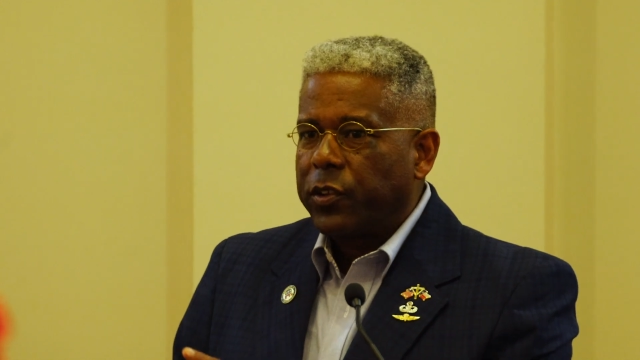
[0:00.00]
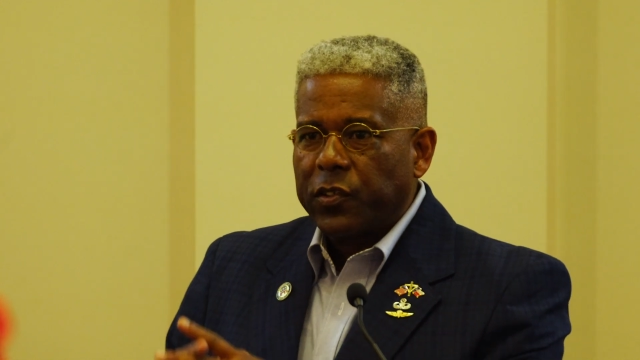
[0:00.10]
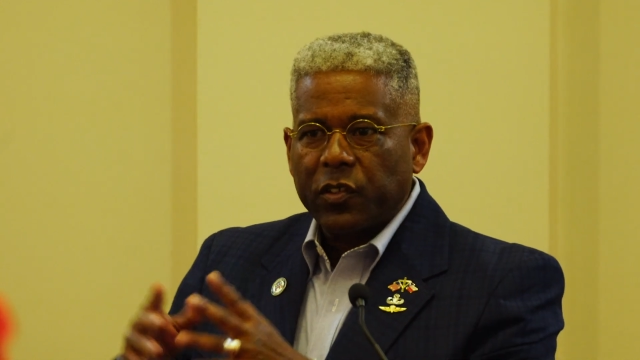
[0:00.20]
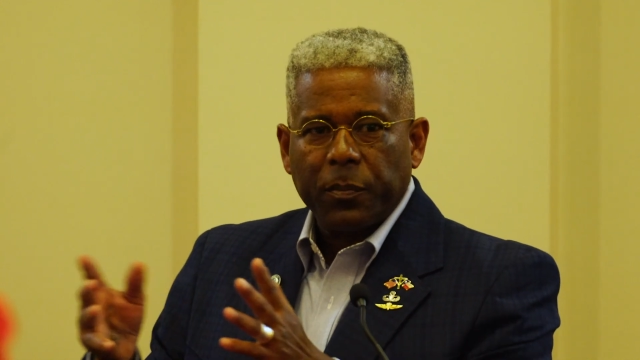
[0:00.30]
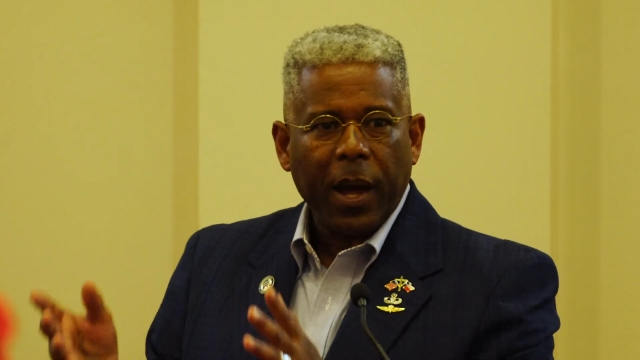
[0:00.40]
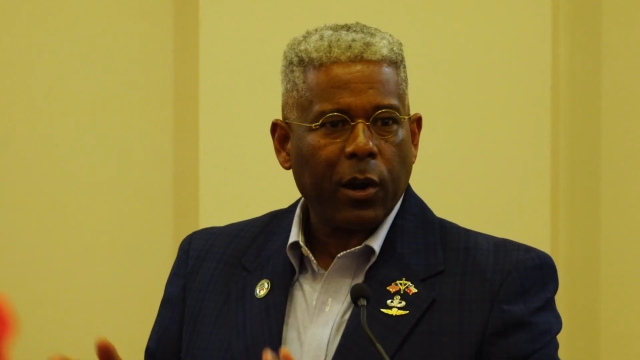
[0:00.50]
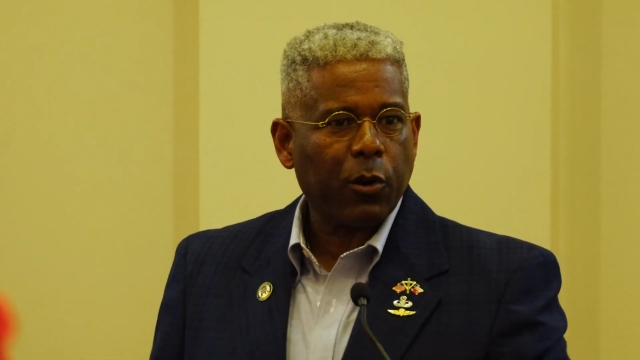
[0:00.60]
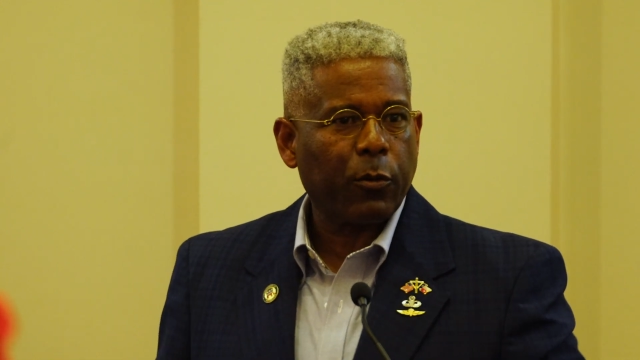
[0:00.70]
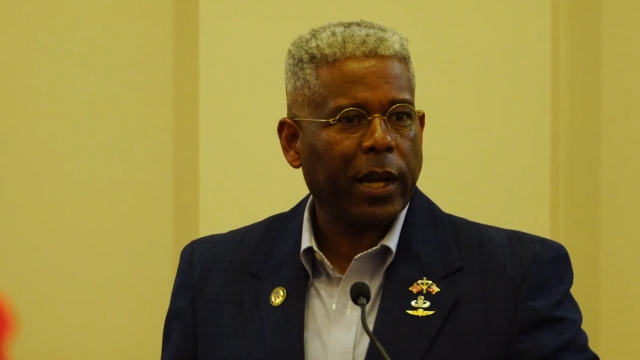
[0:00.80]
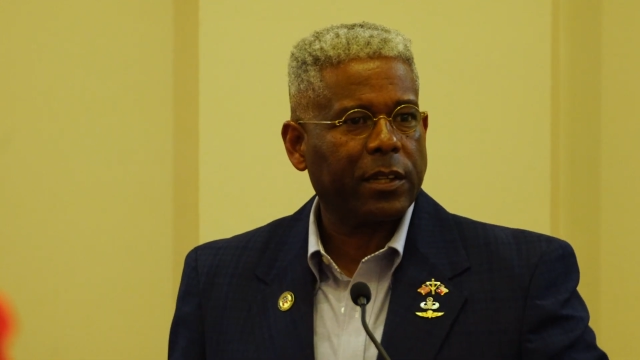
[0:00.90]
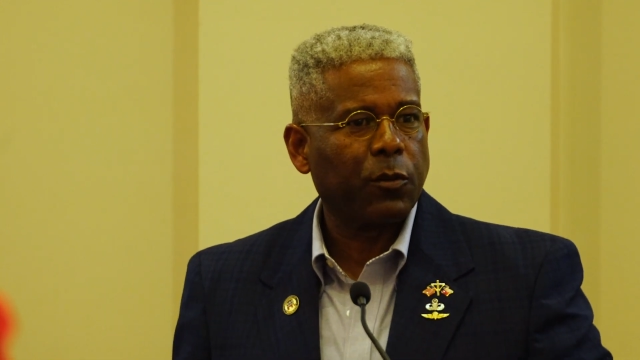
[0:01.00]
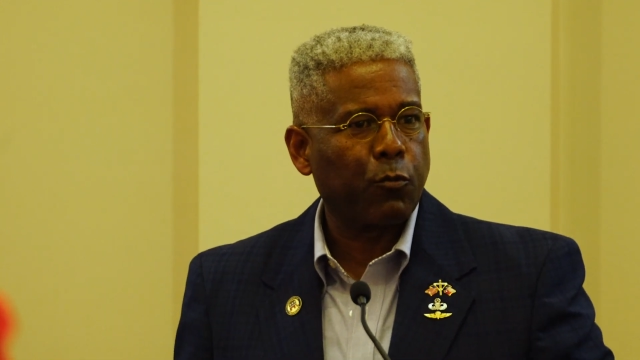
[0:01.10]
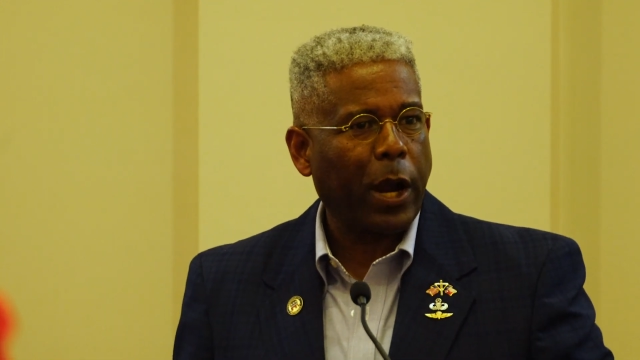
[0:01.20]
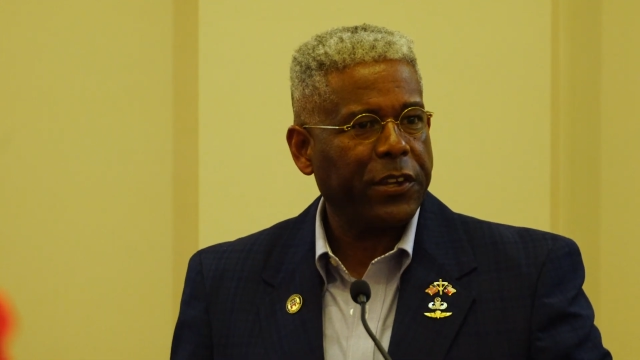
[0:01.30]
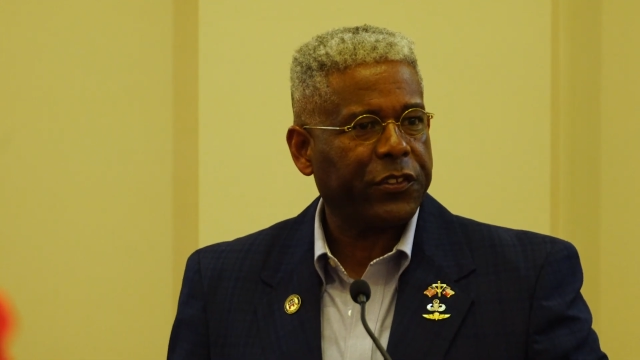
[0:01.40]
this is about
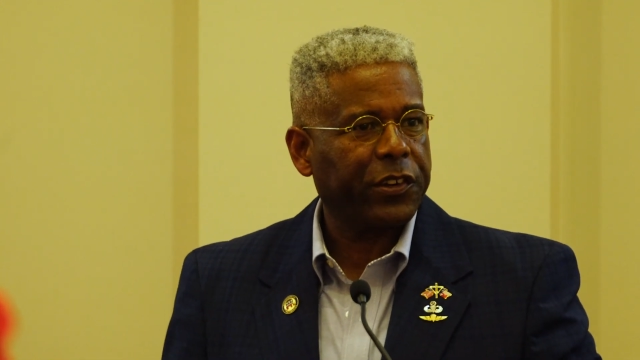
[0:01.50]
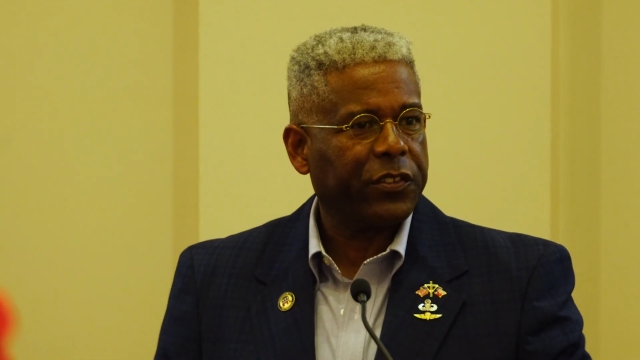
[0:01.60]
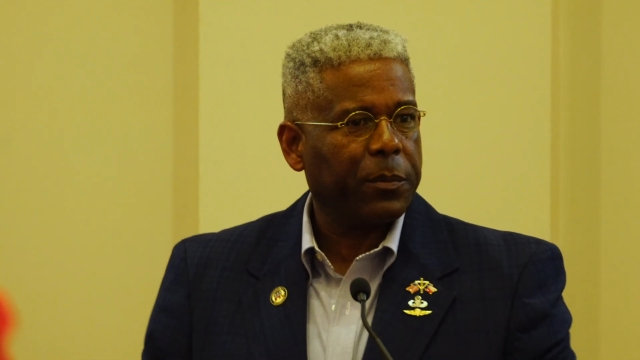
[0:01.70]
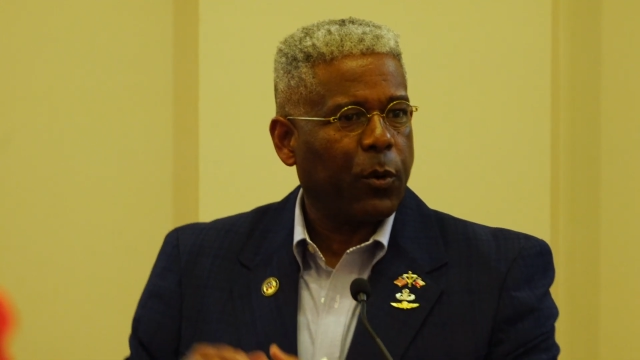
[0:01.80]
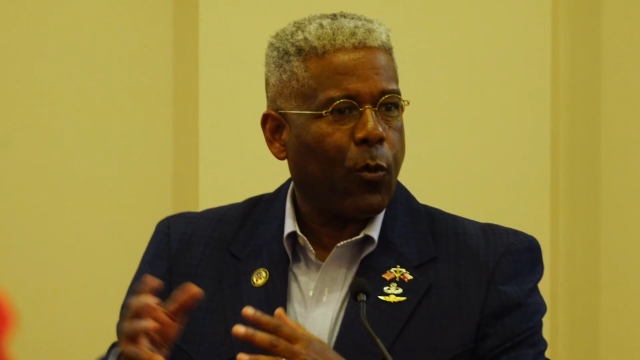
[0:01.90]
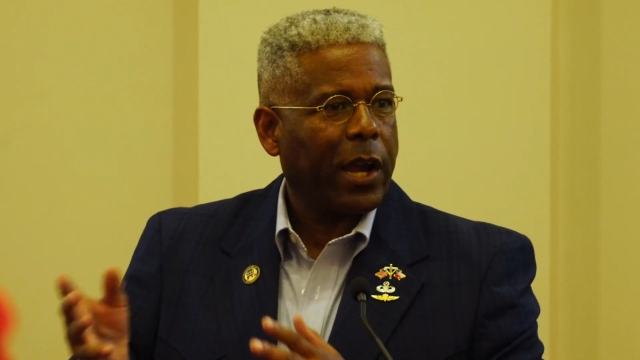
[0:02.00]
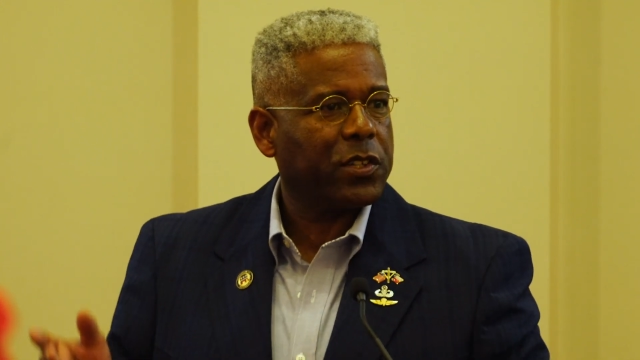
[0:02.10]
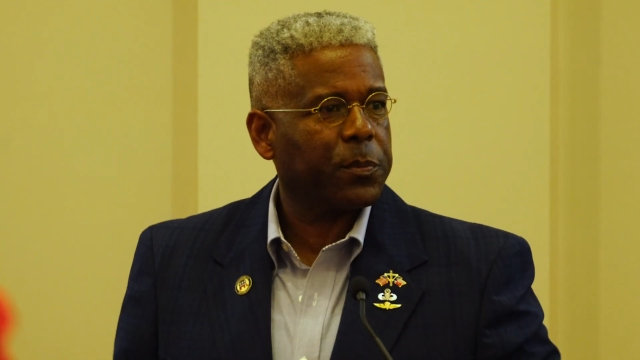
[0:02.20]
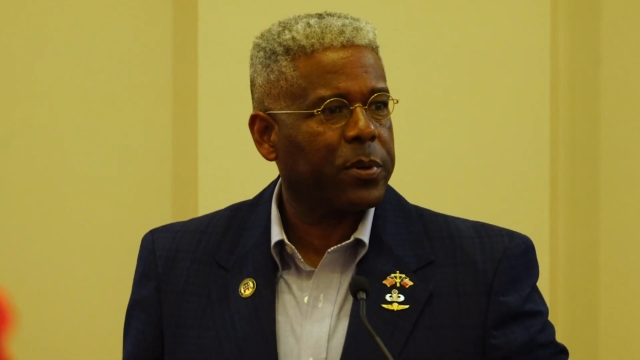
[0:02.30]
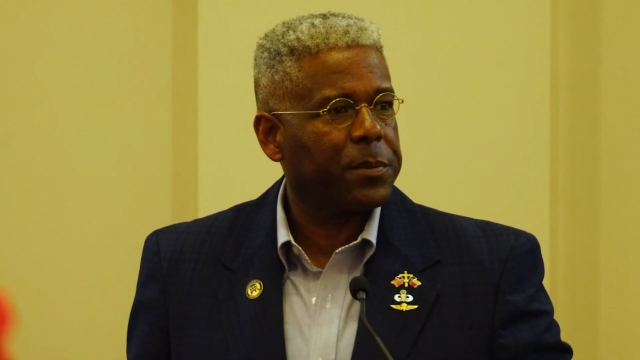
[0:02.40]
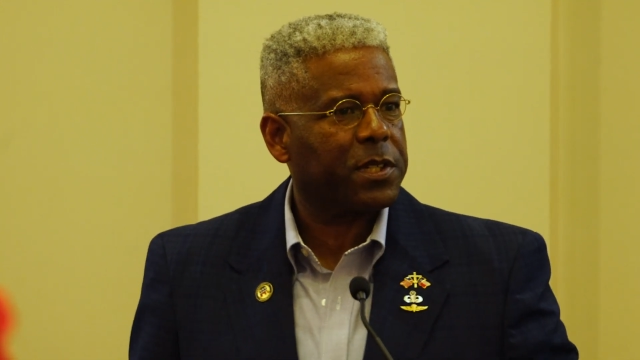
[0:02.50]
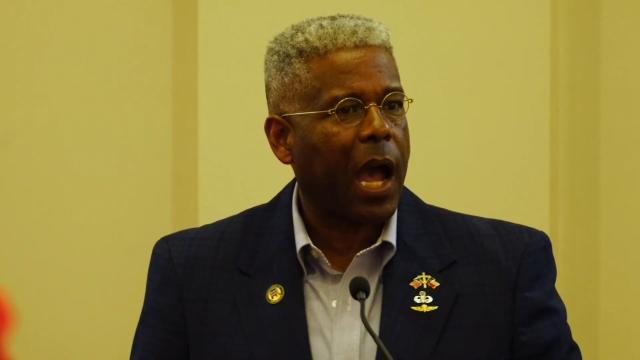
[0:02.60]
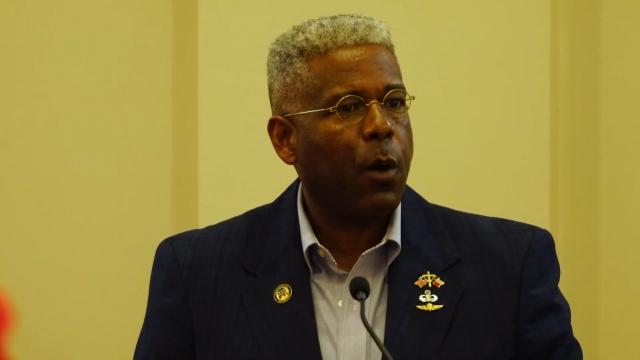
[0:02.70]
correcting racism and white supremacy.